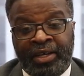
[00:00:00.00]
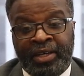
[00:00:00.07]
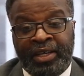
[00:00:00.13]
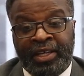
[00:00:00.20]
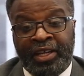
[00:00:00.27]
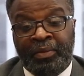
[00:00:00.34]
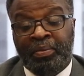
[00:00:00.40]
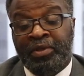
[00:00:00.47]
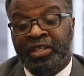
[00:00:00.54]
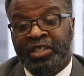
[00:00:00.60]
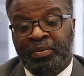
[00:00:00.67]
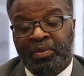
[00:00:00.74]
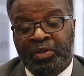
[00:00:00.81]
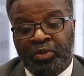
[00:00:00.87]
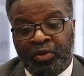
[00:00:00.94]
in a
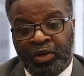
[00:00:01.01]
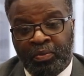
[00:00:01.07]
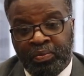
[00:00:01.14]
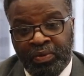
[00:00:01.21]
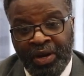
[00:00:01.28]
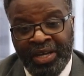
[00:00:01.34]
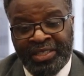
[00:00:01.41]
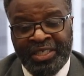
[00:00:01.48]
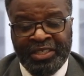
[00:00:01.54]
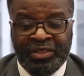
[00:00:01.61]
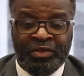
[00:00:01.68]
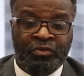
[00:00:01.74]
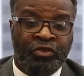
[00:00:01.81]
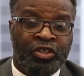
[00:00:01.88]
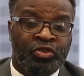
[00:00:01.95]
participatory process
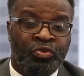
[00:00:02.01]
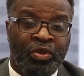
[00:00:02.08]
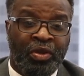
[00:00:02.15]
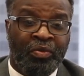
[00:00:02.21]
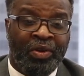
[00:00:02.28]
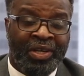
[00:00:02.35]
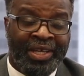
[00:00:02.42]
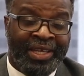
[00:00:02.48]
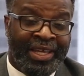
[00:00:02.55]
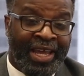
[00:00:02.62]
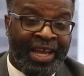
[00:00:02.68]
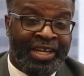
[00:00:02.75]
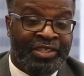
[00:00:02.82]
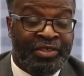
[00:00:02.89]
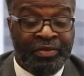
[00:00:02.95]
in which we will
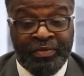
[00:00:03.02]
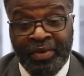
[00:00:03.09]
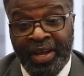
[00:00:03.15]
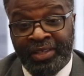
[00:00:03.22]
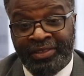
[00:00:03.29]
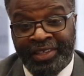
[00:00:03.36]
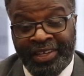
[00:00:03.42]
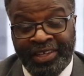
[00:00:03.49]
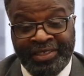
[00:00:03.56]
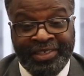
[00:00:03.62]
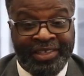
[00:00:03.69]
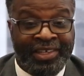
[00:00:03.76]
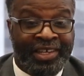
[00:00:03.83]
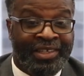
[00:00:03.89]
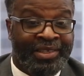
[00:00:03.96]
engage the residents
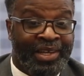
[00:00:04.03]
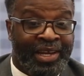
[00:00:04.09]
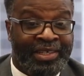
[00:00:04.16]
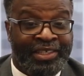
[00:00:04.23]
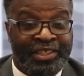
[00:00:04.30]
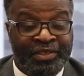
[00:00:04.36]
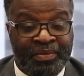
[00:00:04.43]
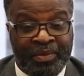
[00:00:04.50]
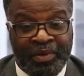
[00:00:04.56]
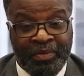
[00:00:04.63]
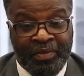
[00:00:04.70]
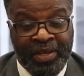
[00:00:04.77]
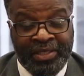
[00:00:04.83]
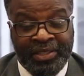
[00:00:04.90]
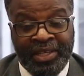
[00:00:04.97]
and get the ideas from the
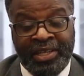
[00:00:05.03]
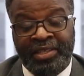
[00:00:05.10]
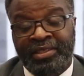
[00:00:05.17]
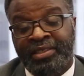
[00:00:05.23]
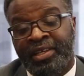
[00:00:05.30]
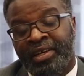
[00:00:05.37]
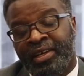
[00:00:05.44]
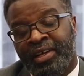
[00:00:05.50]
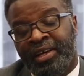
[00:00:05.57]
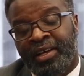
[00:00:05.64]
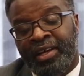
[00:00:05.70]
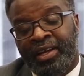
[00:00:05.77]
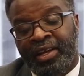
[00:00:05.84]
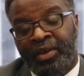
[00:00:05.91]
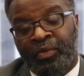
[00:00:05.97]
residents
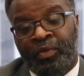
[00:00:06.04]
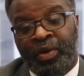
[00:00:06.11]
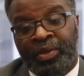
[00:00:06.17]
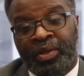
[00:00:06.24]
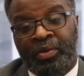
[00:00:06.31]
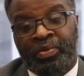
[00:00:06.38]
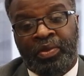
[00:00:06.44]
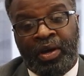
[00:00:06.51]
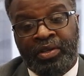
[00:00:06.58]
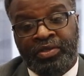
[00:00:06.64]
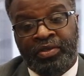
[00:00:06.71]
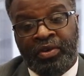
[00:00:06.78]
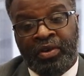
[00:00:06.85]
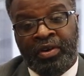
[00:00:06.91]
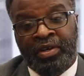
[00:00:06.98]
and what their
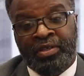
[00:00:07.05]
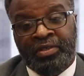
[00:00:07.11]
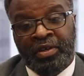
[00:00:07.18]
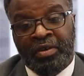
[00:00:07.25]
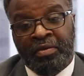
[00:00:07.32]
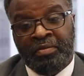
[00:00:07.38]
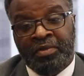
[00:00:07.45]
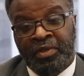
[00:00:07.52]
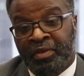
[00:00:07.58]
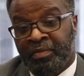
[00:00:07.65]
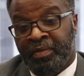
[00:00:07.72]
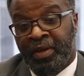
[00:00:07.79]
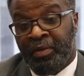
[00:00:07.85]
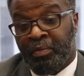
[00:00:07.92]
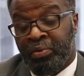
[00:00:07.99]
thoughts are in terms
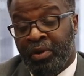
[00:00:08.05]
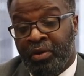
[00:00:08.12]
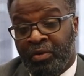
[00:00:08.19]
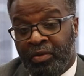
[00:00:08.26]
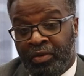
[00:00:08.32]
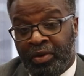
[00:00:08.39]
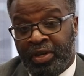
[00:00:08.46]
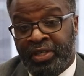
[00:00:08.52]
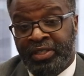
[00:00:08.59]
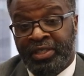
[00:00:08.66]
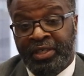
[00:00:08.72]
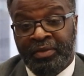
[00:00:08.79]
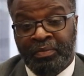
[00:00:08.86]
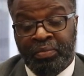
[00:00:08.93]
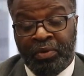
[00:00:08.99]
of priorities
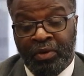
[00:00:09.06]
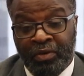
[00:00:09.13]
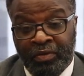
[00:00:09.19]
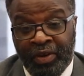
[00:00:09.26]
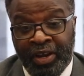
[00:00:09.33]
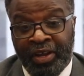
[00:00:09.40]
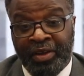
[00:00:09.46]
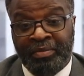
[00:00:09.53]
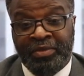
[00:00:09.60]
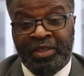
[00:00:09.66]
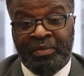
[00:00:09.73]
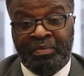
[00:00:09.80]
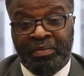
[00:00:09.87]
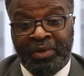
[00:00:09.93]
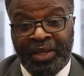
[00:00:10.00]
and programs
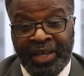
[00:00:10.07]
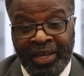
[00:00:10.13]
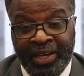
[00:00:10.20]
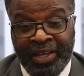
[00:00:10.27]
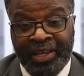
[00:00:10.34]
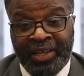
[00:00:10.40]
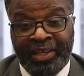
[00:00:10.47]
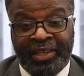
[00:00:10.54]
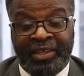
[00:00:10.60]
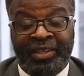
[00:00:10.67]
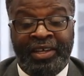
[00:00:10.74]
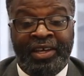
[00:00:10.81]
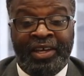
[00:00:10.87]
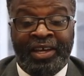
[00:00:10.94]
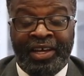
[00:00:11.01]
and planning and
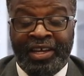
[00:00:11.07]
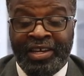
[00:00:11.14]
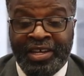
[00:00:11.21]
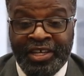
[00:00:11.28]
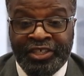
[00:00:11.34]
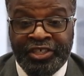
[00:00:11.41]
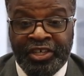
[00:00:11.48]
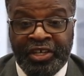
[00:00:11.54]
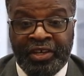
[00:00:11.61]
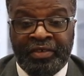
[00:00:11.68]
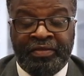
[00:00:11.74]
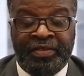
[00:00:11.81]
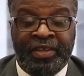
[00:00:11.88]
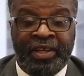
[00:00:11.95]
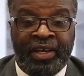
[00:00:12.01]

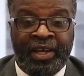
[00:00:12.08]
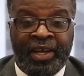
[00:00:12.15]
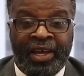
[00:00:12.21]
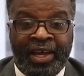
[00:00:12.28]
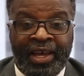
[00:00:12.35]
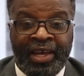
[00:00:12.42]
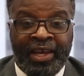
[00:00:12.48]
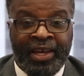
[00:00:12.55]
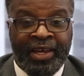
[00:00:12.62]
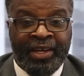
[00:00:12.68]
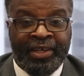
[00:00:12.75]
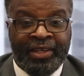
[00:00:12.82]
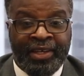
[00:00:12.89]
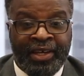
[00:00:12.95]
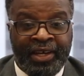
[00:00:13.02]
initiatives,
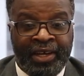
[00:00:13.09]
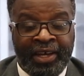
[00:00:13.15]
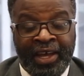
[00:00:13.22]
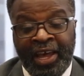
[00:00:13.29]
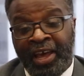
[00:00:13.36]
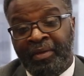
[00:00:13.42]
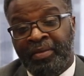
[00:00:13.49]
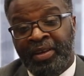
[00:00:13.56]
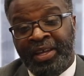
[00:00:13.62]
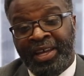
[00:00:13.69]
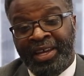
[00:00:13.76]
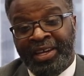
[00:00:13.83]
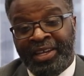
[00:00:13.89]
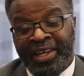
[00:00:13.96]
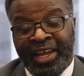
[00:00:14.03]
and have an
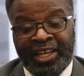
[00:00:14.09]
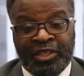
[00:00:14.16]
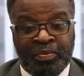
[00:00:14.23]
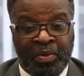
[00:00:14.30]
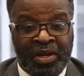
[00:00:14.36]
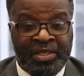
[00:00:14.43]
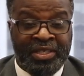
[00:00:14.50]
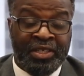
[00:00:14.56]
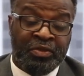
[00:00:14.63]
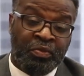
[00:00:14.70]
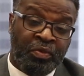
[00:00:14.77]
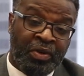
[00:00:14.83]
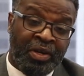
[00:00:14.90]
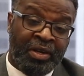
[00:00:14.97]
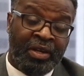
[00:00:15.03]
engaged process
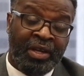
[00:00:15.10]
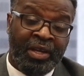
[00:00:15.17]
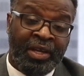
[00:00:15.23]
where